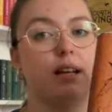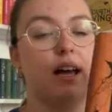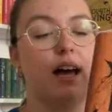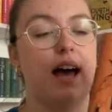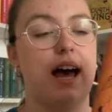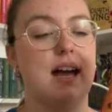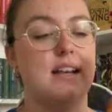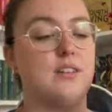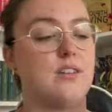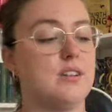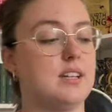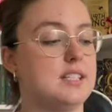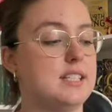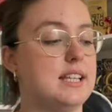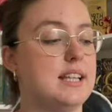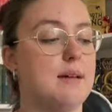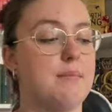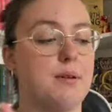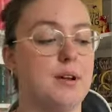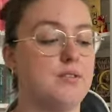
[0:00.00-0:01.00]
And honestly,
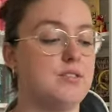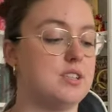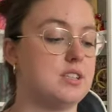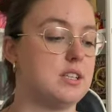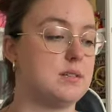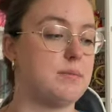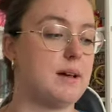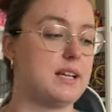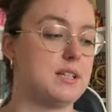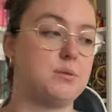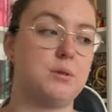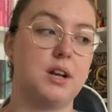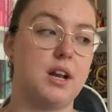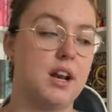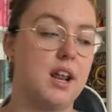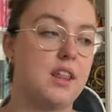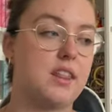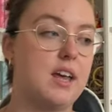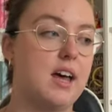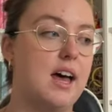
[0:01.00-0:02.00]
they're both just as bad as one
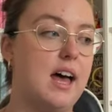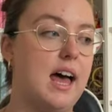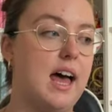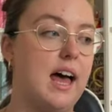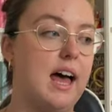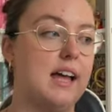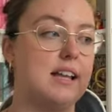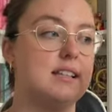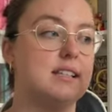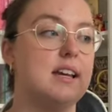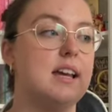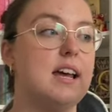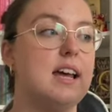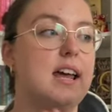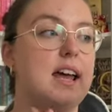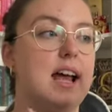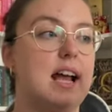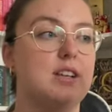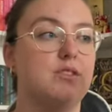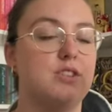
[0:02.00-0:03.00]
another, and
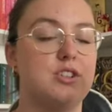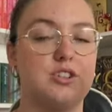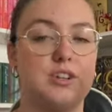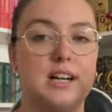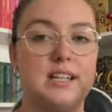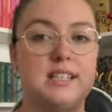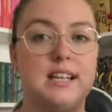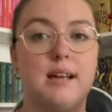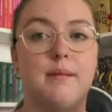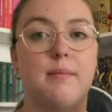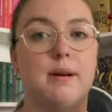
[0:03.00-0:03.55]
it's frustrating.